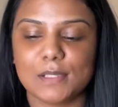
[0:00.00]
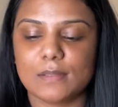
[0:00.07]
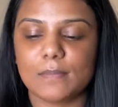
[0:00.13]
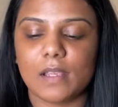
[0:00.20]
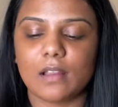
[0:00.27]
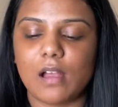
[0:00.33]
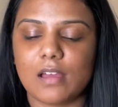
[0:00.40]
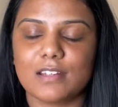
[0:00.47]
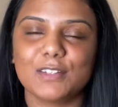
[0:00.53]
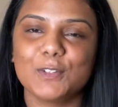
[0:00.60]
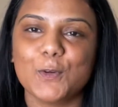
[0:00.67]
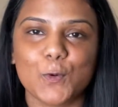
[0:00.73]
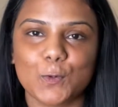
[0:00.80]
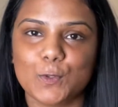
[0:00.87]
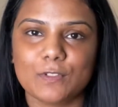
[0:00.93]
my current
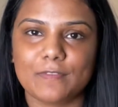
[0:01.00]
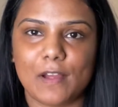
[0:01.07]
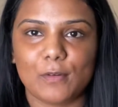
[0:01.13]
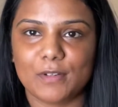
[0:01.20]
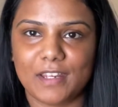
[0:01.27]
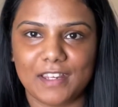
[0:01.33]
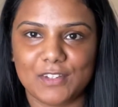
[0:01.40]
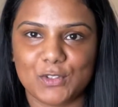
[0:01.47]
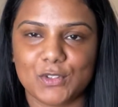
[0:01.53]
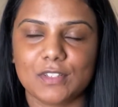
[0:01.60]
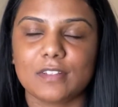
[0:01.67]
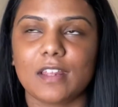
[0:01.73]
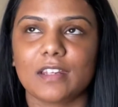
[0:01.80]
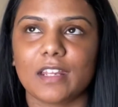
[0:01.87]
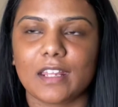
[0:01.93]
go-to foundation,
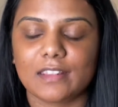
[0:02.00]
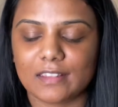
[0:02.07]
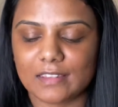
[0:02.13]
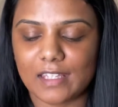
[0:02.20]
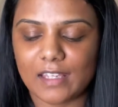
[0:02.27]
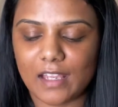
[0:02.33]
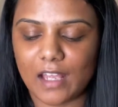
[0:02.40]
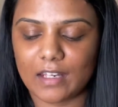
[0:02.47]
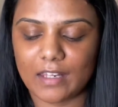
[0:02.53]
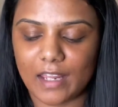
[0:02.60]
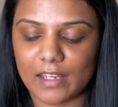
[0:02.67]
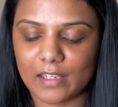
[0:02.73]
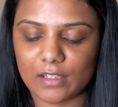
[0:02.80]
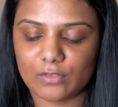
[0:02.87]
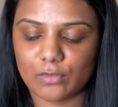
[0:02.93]
and I think I
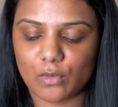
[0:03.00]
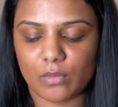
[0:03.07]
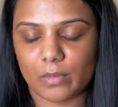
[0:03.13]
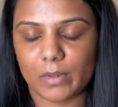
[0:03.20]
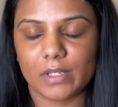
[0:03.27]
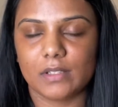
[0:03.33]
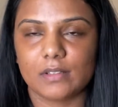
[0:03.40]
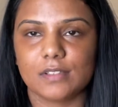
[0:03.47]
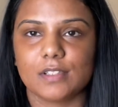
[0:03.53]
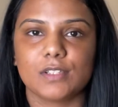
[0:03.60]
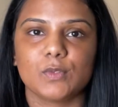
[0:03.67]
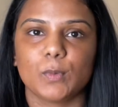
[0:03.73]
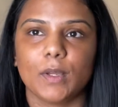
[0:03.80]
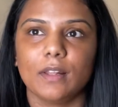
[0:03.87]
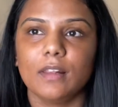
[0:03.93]
like it for winters as
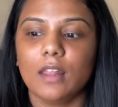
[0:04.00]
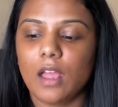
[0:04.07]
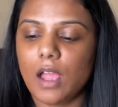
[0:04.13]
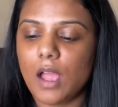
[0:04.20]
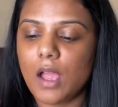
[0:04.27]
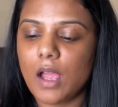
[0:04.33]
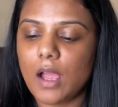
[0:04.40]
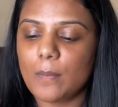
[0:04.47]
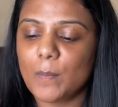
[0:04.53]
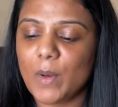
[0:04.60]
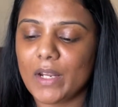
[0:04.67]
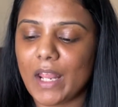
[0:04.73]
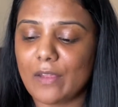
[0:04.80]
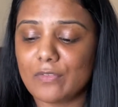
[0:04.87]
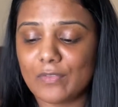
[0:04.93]
well. But
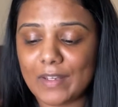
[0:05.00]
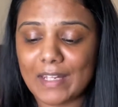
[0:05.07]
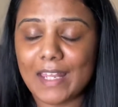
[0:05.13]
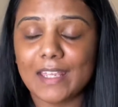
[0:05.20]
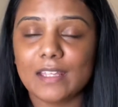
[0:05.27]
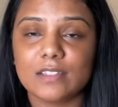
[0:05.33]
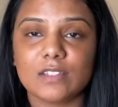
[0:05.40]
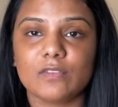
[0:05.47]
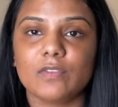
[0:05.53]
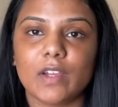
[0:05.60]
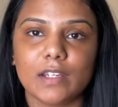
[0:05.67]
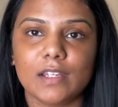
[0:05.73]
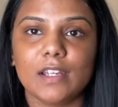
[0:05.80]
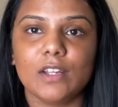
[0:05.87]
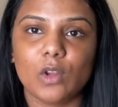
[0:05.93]
I feel like it's a
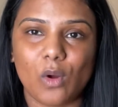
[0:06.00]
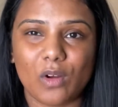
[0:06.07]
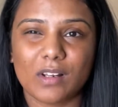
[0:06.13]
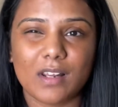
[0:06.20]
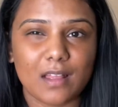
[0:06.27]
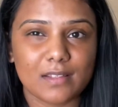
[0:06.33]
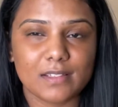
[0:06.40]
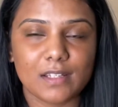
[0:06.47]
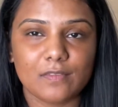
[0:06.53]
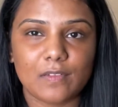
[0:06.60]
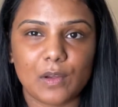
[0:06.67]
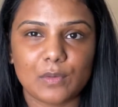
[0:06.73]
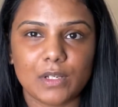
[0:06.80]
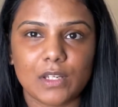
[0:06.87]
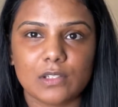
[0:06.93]
very long-lasting
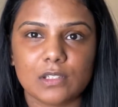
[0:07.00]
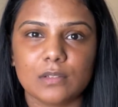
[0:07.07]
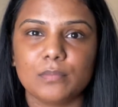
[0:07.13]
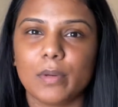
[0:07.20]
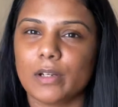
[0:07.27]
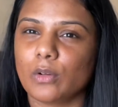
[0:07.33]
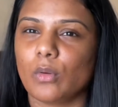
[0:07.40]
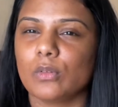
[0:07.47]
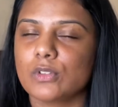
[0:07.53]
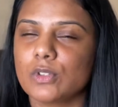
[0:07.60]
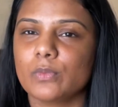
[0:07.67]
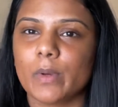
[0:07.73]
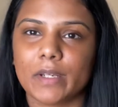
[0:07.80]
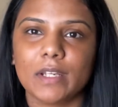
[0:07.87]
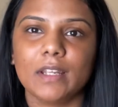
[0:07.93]
foundation, but also
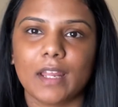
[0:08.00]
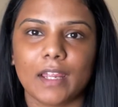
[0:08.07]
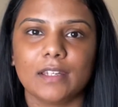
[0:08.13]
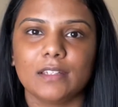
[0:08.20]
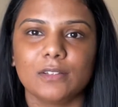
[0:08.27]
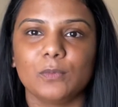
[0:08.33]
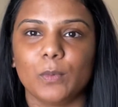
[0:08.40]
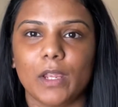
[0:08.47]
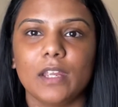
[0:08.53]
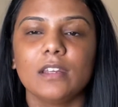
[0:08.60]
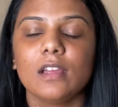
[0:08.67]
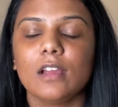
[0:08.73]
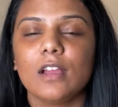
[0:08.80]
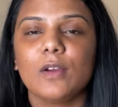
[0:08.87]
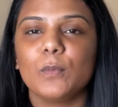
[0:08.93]
very light in weight,
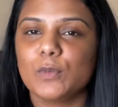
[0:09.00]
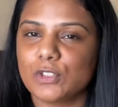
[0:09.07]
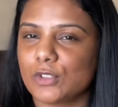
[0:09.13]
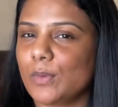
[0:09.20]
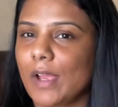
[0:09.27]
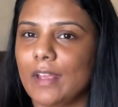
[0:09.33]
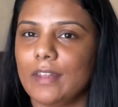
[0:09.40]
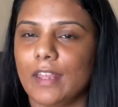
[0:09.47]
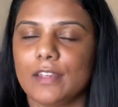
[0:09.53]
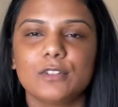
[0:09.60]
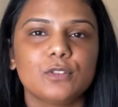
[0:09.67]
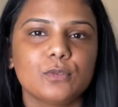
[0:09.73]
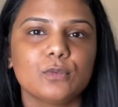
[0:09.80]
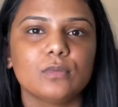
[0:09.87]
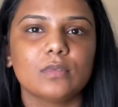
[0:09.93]
which is why I like
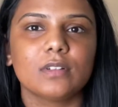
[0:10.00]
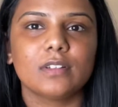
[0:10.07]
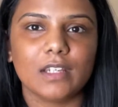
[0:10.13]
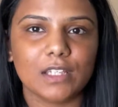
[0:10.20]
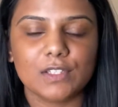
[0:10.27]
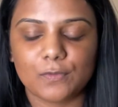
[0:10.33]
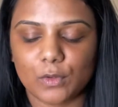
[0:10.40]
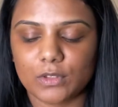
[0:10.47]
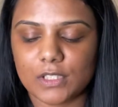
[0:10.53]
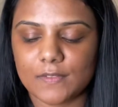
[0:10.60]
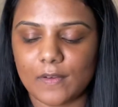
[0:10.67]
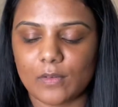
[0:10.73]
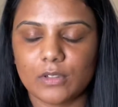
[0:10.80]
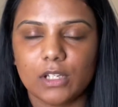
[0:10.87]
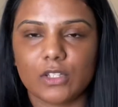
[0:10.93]
to reach for this
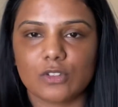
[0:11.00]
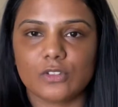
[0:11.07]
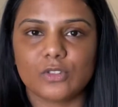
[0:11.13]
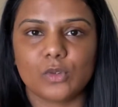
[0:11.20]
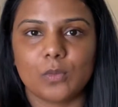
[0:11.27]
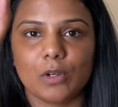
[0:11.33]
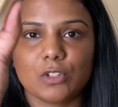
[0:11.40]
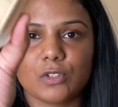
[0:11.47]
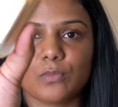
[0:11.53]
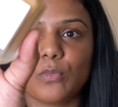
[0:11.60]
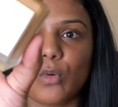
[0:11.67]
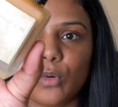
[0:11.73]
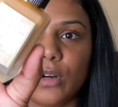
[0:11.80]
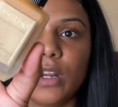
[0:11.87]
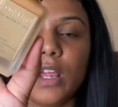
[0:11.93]
foundation so much
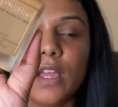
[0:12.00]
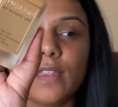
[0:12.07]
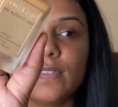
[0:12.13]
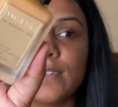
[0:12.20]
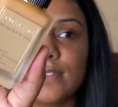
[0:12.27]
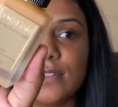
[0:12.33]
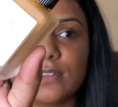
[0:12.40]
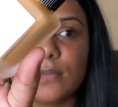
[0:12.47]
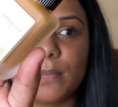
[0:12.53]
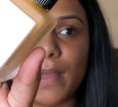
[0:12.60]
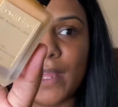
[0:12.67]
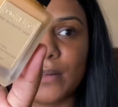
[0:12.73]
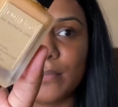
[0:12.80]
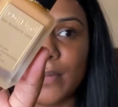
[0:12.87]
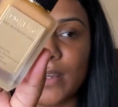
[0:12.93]
more. This is the
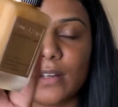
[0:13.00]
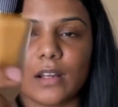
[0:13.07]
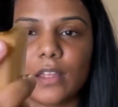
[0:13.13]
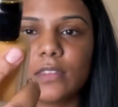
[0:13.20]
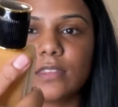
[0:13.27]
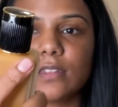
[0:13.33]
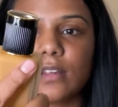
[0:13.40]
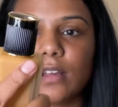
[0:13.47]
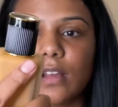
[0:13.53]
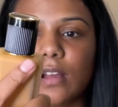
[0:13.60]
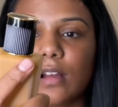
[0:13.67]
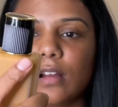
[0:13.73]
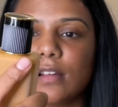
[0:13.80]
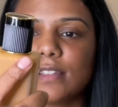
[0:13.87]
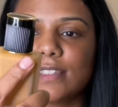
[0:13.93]

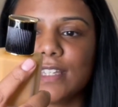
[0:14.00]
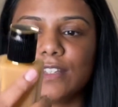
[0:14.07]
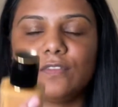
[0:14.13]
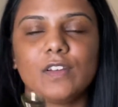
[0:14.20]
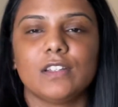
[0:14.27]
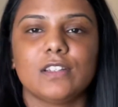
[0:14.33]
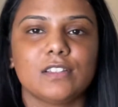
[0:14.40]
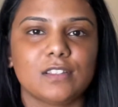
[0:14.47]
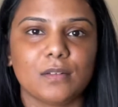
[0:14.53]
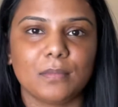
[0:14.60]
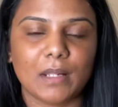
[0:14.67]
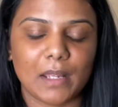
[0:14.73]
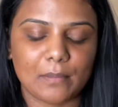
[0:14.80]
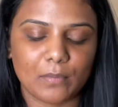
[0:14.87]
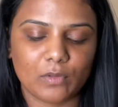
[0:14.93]
PatmcGrath Skin Fetish
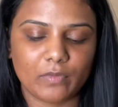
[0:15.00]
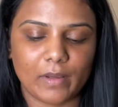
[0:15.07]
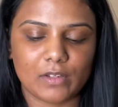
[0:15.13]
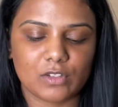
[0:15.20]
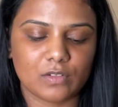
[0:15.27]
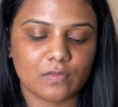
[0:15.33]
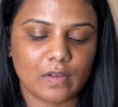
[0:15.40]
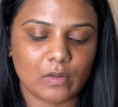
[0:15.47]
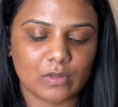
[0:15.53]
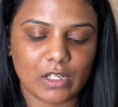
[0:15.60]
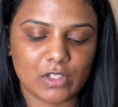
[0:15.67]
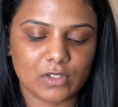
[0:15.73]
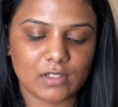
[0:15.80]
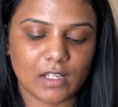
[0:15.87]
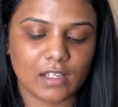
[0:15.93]
Sublime Perfection
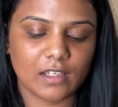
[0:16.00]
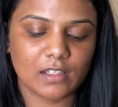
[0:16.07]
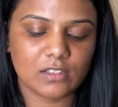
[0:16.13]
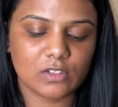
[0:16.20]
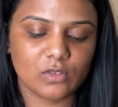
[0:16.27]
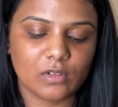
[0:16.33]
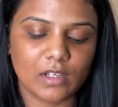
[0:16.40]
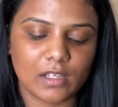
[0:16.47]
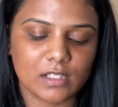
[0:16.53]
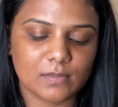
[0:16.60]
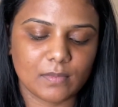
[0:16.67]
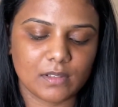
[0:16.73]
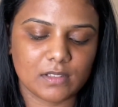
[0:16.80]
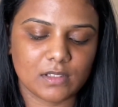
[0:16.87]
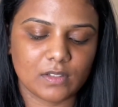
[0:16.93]
Foundation. I guess you guys
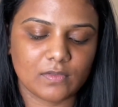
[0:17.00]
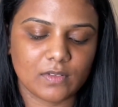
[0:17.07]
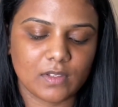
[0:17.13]
must have